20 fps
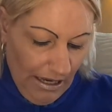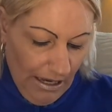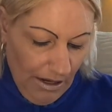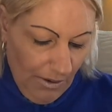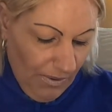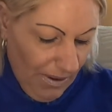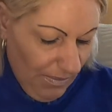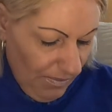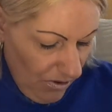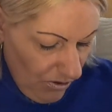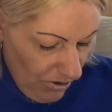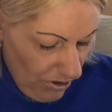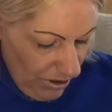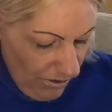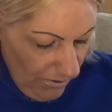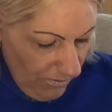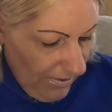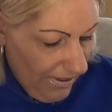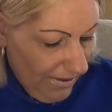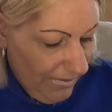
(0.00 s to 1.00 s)
we
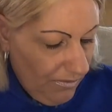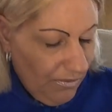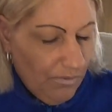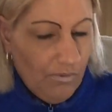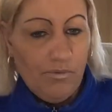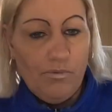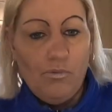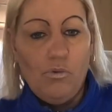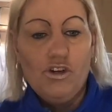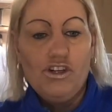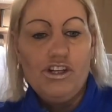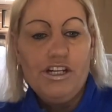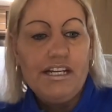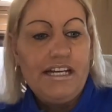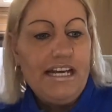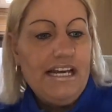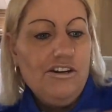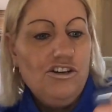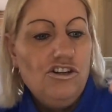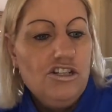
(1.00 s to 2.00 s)
want you to
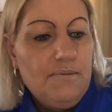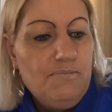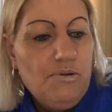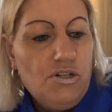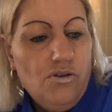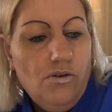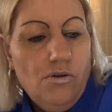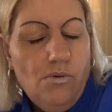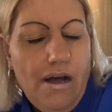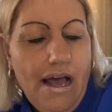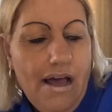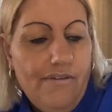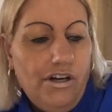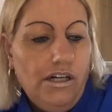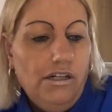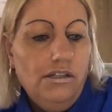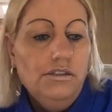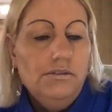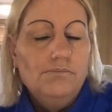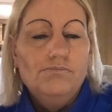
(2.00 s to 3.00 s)
get to hospital or
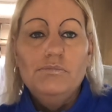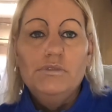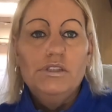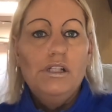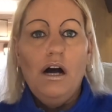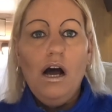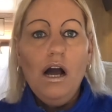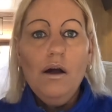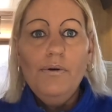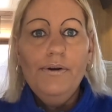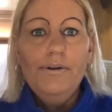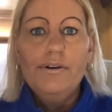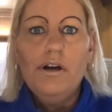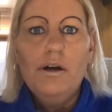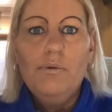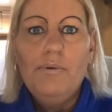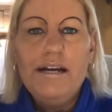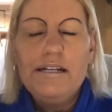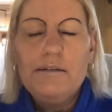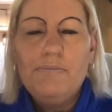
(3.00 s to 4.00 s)
whatever, I wouldn't
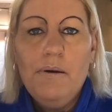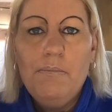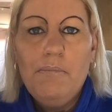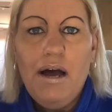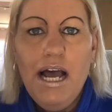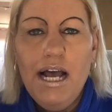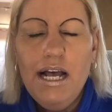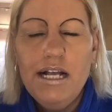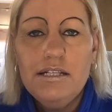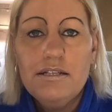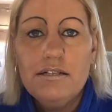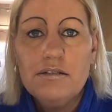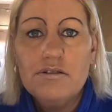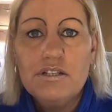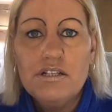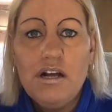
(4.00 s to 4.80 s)
know where to put my hands on.